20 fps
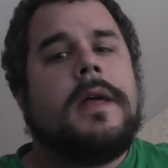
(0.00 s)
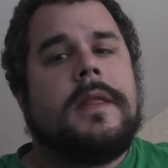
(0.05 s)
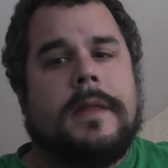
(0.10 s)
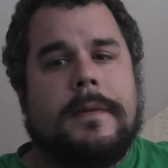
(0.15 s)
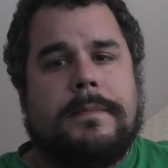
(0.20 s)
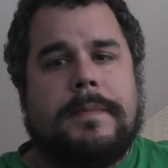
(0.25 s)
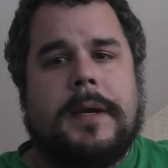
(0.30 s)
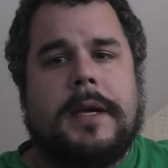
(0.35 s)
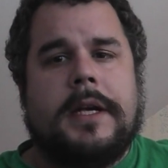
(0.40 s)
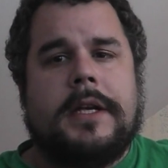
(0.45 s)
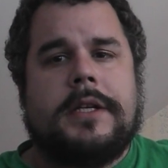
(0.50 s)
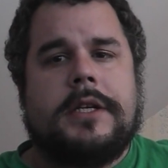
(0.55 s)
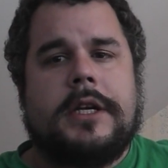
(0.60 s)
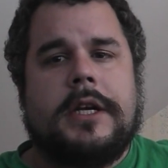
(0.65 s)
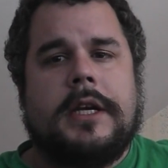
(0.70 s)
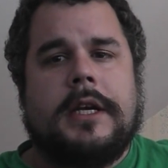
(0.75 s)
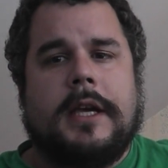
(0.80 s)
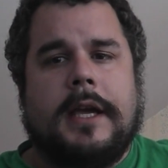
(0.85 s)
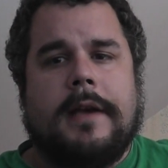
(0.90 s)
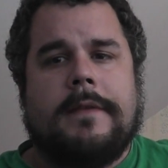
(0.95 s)
The
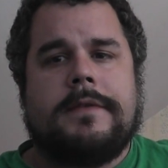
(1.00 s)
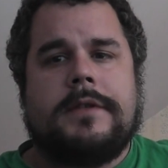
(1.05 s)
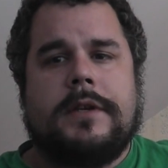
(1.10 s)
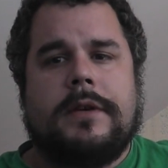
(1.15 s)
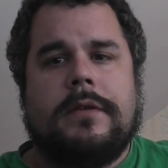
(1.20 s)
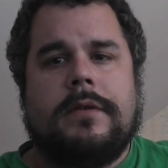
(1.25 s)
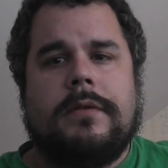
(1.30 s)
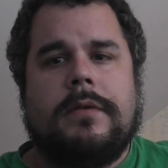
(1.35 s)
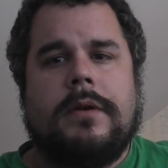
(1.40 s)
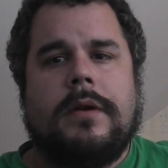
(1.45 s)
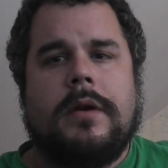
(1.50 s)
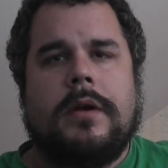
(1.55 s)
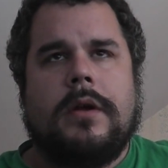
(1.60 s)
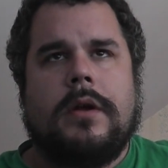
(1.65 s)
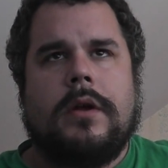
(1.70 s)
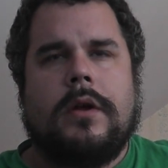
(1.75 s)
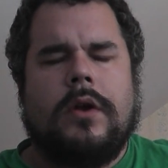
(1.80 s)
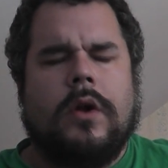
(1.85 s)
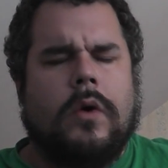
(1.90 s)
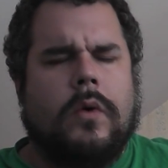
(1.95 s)
PG gives you,
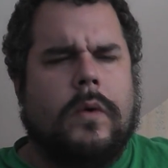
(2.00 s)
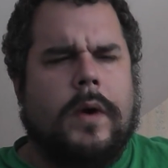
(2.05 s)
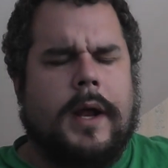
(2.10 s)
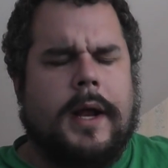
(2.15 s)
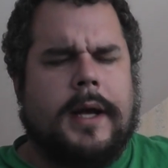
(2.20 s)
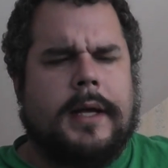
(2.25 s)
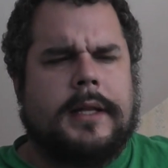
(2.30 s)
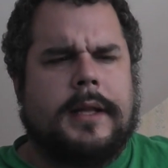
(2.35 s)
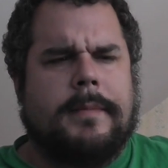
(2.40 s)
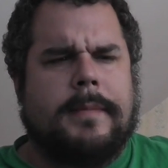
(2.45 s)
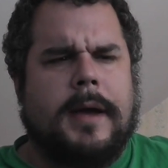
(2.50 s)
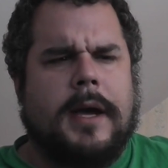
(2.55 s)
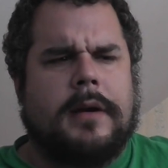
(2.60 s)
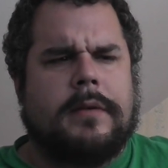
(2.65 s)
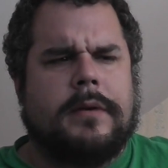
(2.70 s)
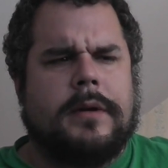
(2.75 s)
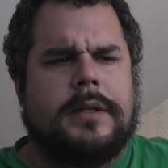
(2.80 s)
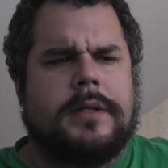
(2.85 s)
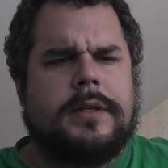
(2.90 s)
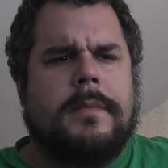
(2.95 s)
no way, I got that
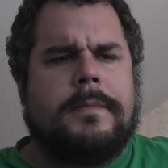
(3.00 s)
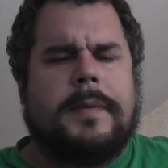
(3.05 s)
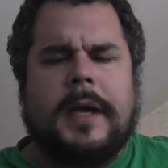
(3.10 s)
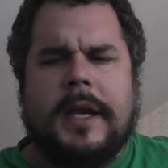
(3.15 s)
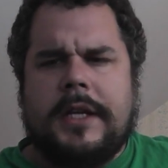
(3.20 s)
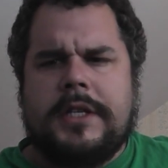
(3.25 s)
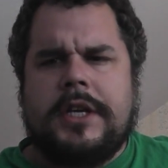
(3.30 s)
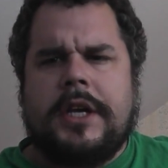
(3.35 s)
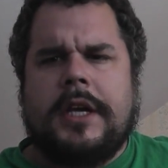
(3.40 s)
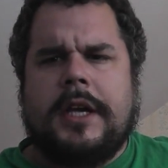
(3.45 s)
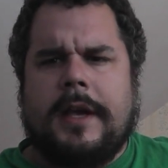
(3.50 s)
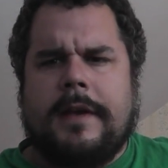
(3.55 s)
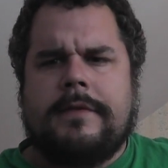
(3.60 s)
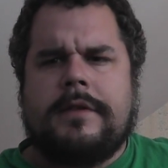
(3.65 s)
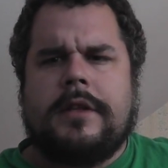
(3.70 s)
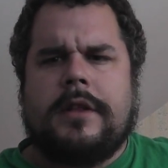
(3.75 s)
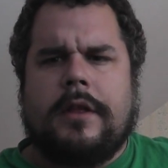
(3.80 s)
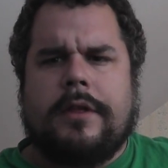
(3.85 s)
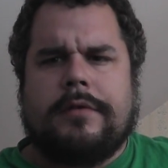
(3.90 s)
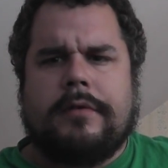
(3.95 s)
backwards. PG
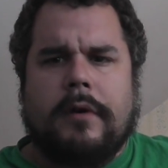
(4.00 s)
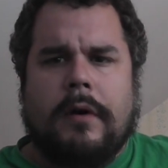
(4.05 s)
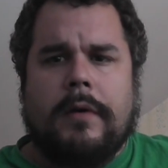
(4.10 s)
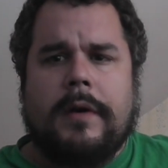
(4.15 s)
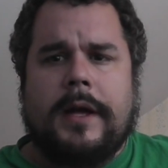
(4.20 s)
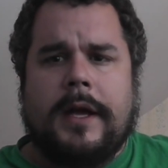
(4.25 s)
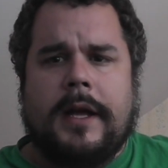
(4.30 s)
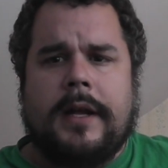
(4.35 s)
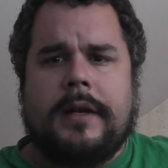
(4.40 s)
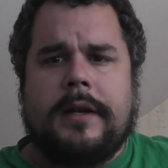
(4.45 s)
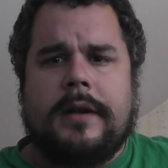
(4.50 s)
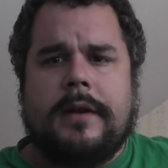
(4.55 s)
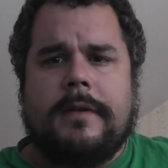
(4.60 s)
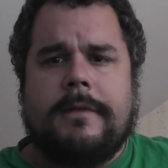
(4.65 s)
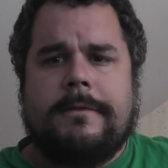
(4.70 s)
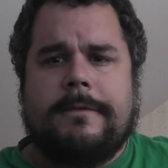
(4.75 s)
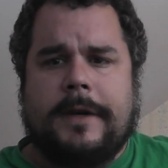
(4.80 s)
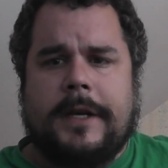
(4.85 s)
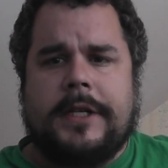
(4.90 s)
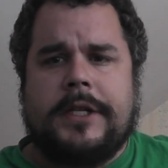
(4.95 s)
gives you the throat hit,
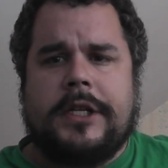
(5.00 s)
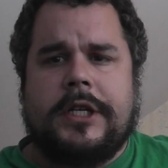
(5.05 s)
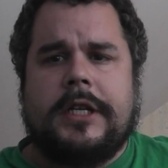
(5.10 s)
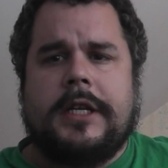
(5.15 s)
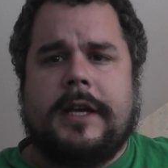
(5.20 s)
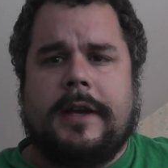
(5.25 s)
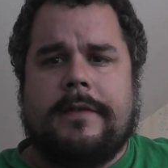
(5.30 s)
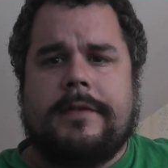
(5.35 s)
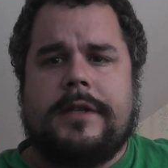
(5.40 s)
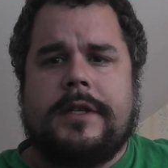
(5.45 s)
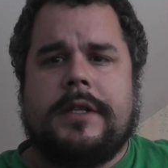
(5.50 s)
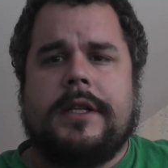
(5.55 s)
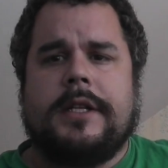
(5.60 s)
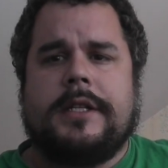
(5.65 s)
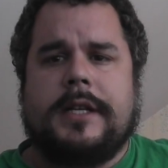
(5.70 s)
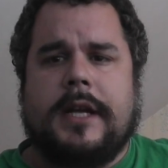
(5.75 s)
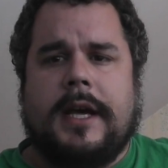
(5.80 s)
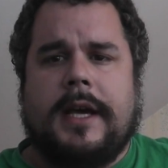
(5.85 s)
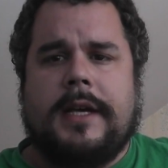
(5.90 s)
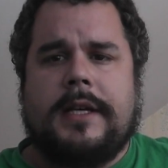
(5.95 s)
VG gives you the
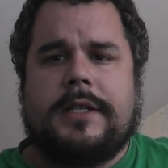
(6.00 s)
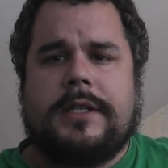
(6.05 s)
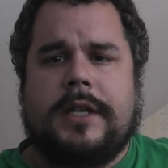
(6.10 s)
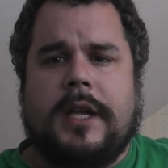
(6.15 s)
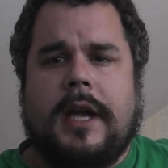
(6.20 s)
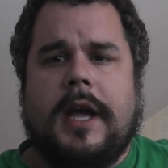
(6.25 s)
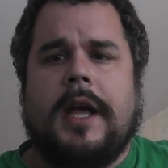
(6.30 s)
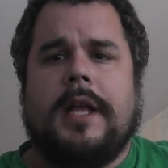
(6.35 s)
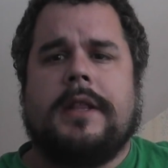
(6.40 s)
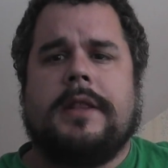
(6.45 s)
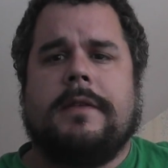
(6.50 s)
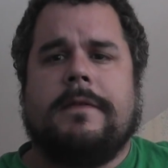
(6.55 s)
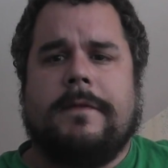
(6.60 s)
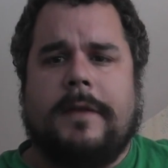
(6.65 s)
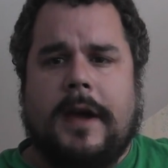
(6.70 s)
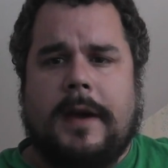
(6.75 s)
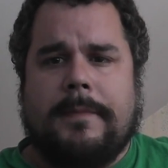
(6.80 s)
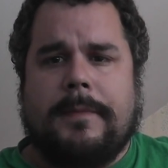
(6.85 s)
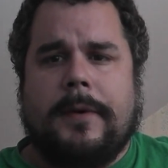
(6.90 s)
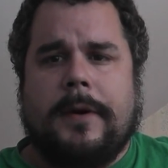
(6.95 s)
taste and the
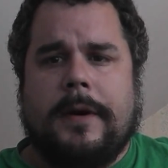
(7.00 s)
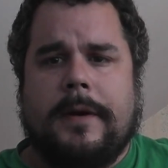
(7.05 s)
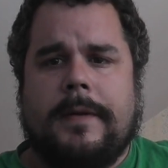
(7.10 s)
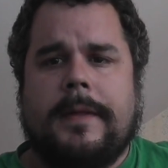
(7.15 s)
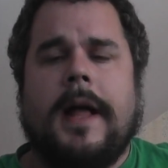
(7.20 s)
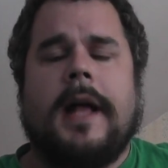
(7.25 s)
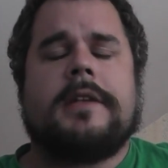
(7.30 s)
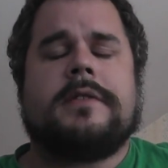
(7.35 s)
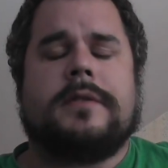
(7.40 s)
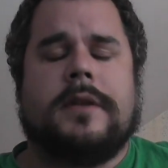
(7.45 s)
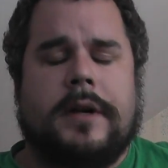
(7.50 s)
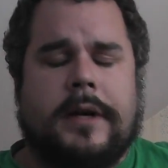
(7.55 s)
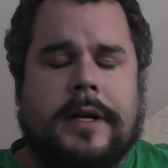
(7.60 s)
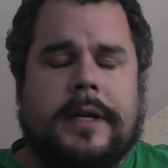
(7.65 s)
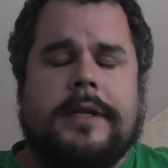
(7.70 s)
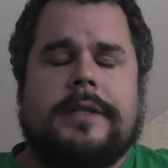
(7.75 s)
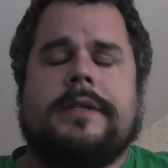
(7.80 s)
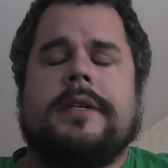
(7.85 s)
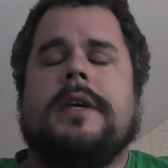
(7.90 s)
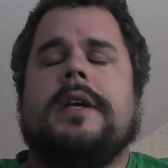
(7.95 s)
vapor. That's what it
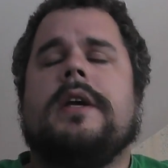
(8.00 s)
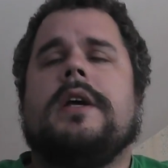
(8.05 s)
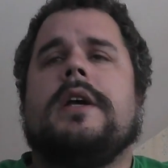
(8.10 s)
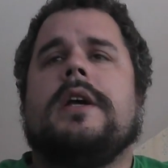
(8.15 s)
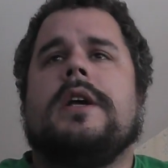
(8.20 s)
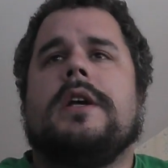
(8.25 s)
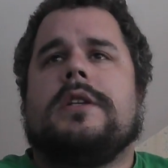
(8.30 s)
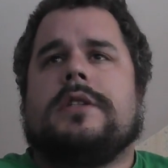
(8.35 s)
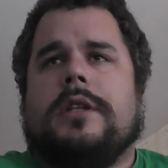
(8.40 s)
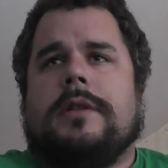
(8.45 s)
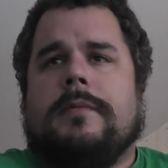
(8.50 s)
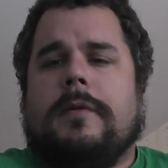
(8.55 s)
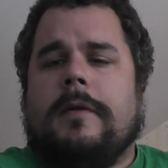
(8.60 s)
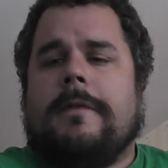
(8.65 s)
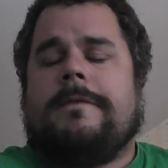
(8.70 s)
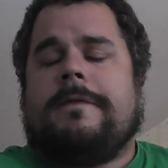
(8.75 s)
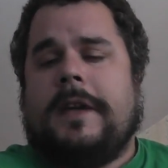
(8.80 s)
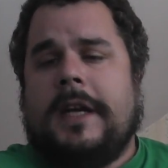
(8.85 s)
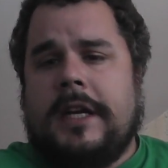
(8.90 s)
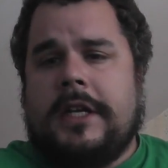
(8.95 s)
is. So the
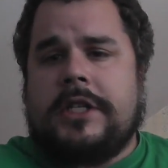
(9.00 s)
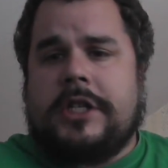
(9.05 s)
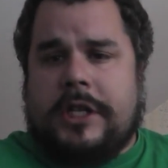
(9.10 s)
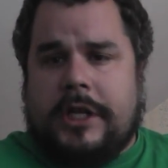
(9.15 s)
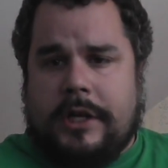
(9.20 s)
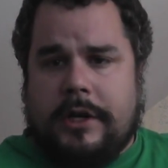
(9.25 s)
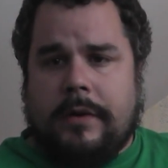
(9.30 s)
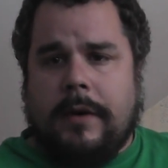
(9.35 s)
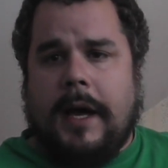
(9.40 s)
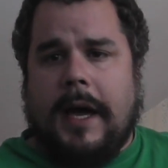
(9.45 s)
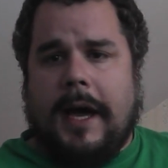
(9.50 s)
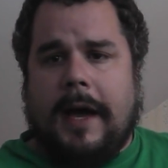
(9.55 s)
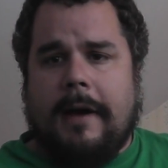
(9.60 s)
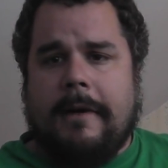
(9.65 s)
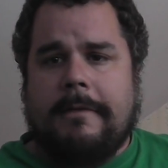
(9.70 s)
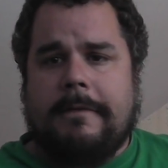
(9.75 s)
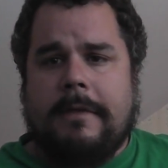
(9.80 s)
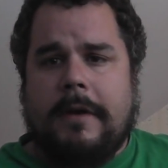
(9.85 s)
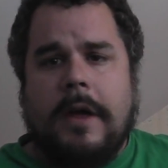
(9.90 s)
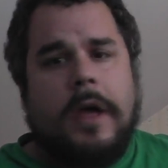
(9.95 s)
more VG you
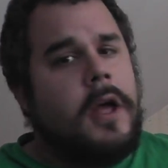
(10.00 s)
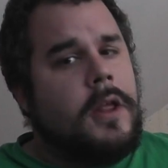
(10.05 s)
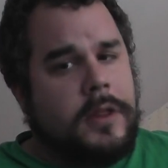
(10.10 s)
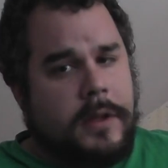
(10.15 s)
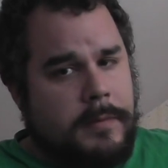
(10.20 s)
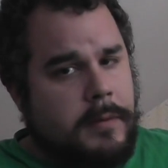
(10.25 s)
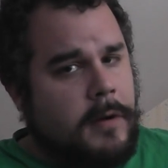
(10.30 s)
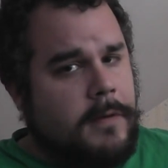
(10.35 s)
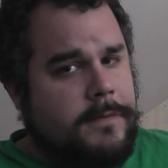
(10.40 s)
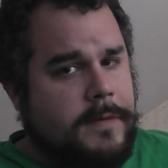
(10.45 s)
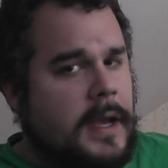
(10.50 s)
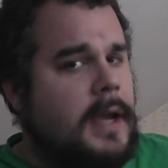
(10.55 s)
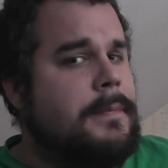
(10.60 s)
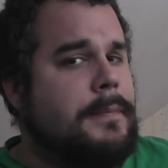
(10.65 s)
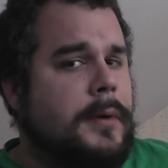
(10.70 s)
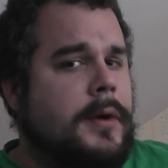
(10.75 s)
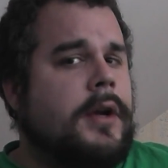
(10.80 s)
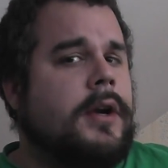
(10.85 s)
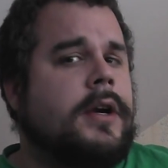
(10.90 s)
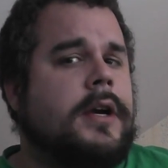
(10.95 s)
have, the more
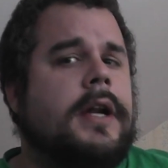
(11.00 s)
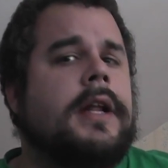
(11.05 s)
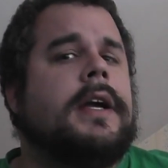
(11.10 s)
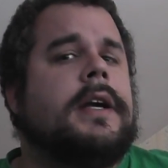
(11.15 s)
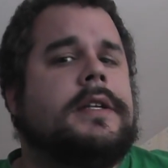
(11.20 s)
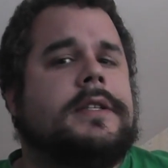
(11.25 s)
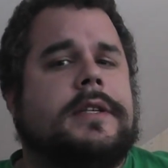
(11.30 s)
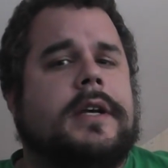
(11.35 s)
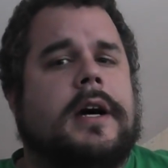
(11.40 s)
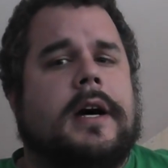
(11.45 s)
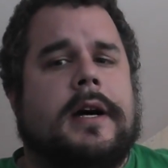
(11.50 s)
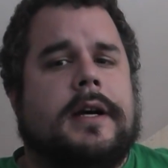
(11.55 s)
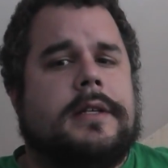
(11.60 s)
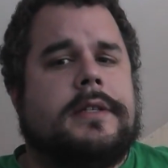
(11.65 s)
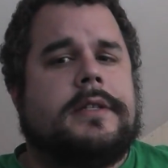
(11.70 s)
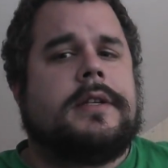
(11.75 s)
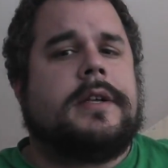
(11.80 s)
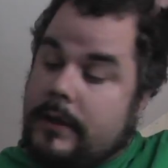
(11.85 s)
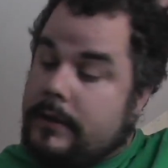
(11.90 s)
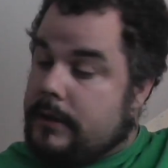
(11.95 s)
vapor you're going to
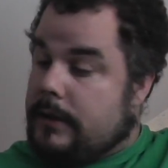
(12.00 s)
exhaust.